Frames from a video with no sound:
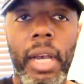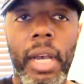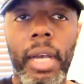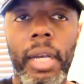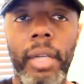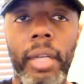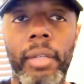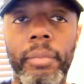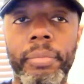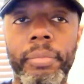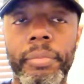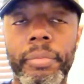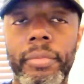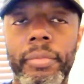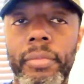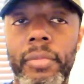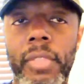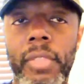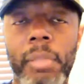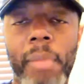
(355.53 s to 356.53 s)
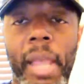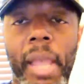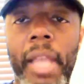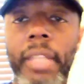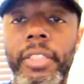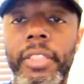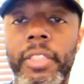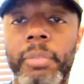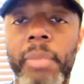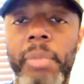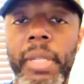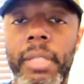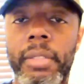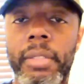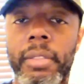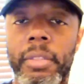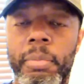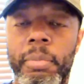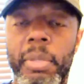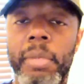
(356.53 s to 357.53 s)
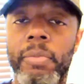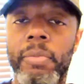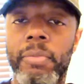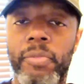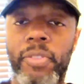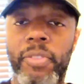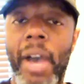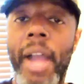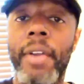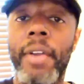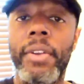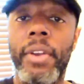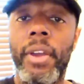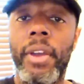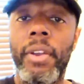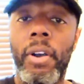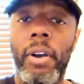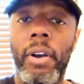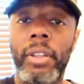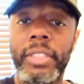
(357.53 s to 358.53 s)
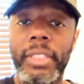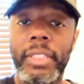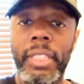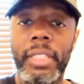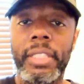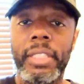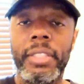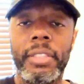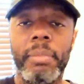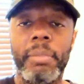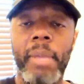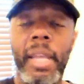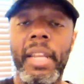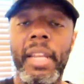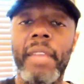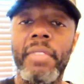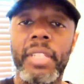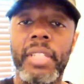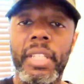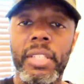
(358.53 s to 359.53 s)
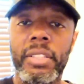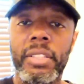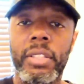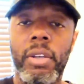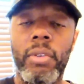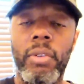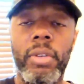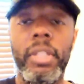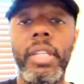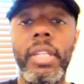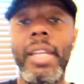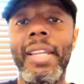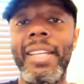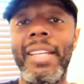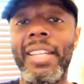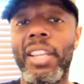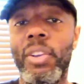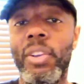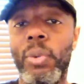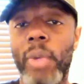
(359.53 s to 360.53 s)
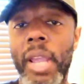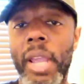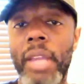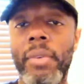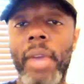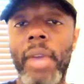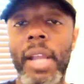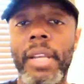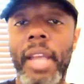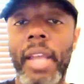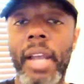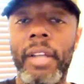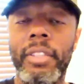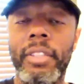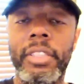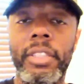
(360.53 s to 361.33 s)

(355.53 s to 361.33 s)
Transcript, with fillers: Um, man, just been been firing on all cylinders, man. Everything is going great right now.